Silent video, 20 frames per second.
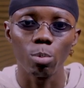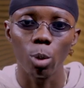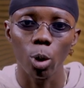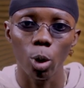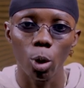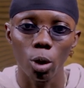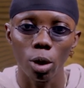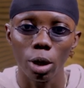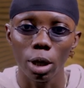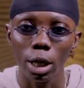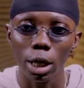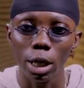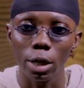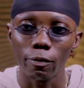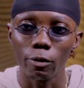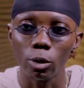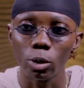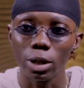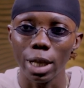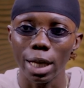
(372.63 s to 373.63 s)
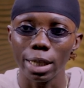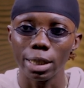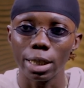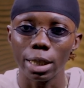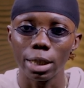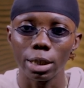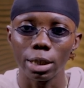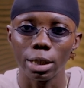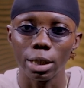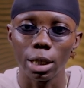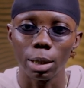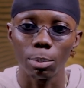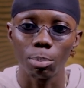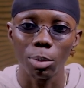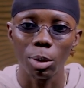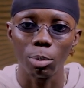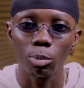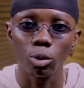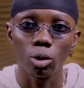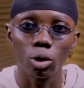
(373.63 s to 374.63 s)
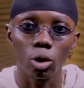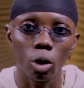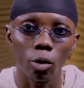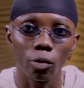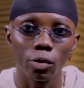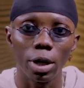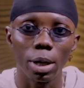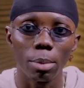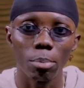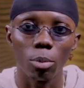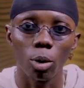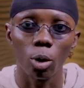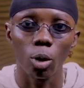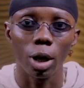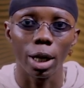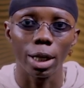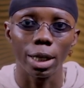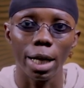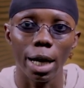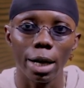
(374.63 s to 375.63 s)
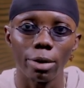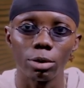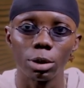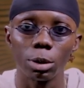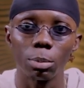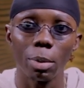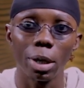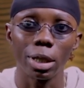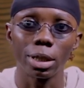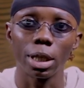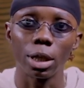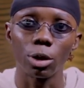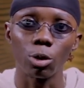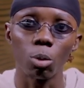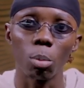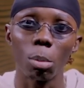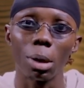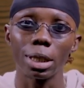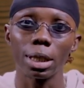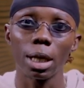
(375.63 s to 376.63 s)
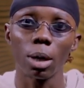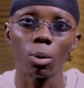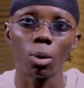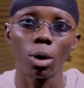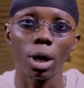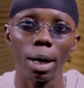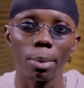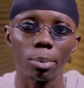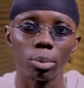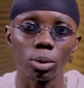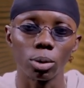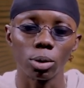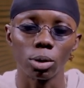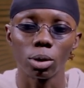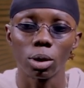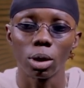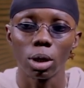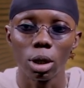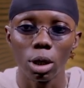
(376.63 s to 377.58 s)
more, it feels like the people love them more and they are respected no matter what happens.